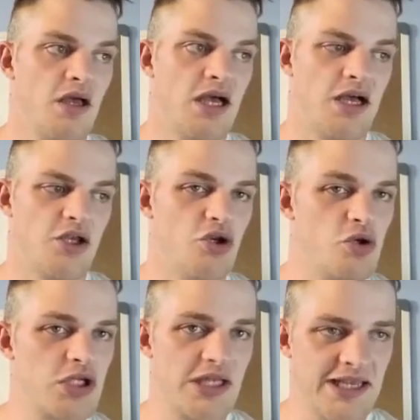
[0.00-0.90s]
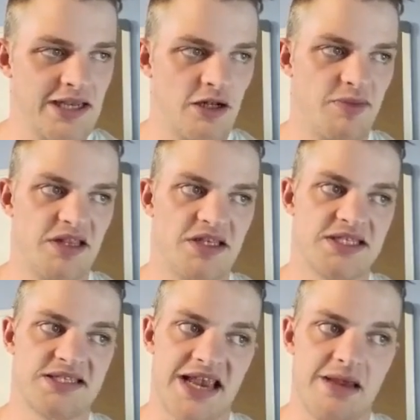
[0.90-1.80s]
Usually it'll be the
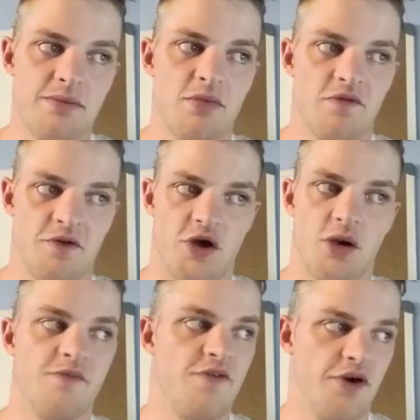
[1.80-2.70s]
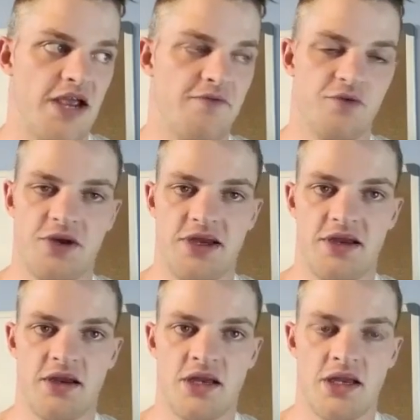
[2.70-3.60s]
same verb for every
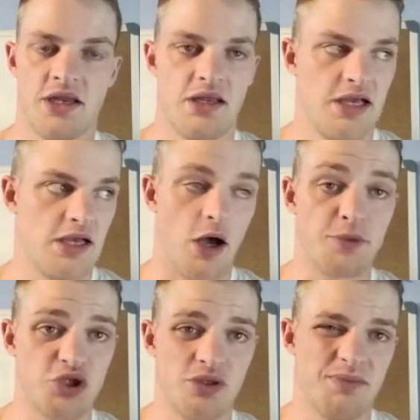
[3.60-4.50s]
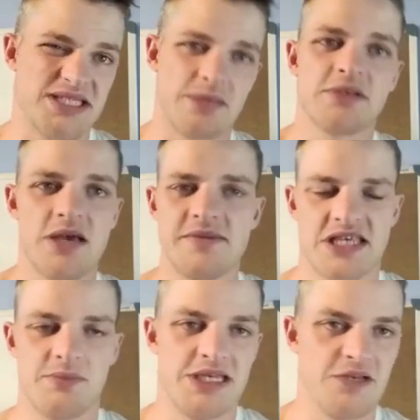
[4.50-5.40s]
option, but sometimes it
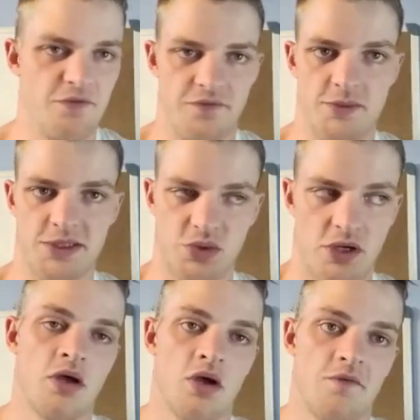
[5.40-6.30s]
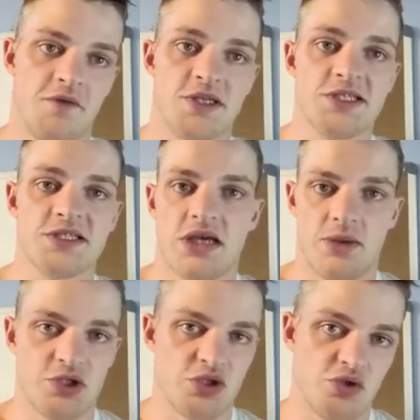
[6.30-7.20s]
can be different verb as well. First, I
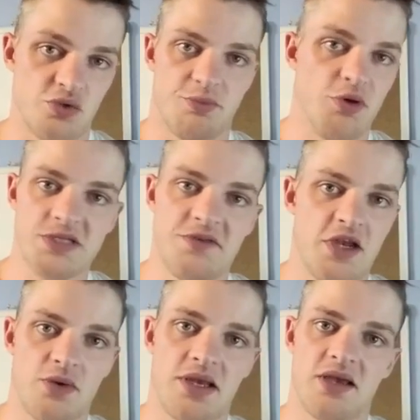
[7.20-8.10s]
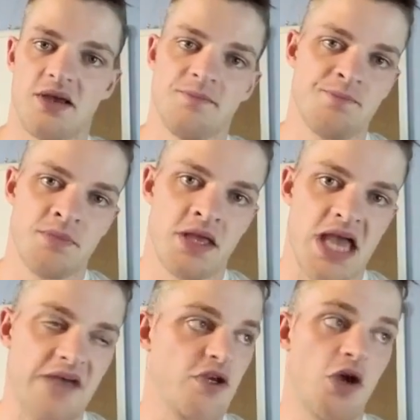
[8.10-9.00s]
want you to pause the video here,
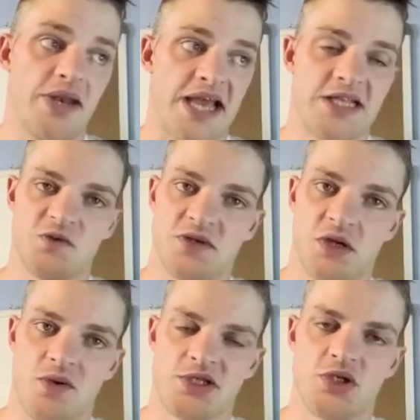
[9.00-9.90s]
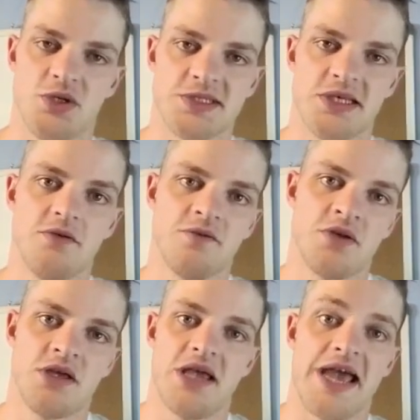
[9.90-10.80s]
have a go at answering the question yourself,
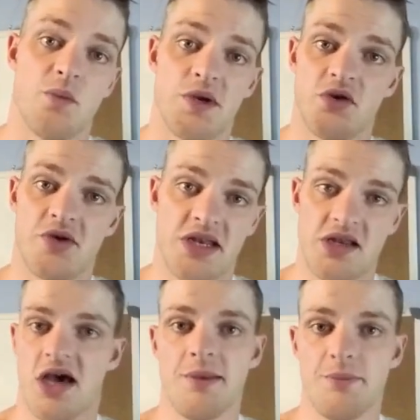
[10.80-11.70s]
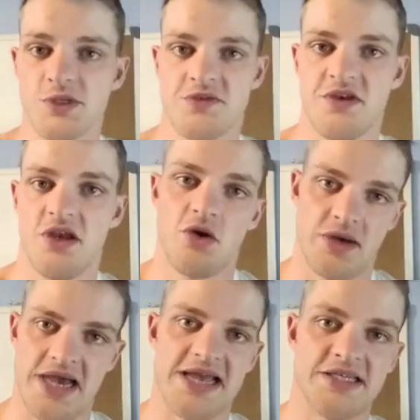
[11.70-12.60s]
and when you're ready, unpause the video
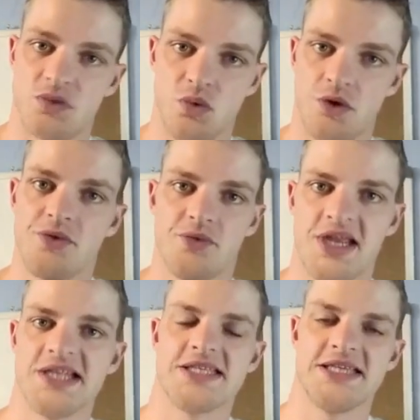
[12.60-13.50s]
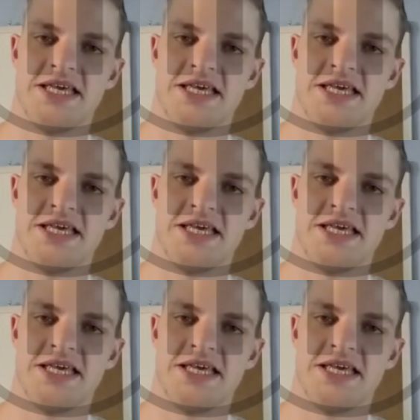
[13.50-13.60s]
and we'll go through the answer together.